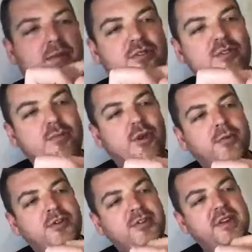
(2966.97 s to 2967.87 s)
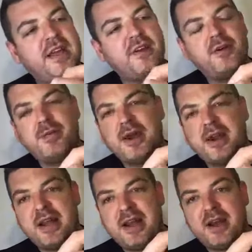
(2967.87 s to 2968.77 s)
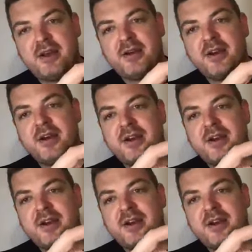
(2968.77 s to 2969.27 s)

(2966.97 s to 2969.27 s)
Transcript: put some commentary there about how,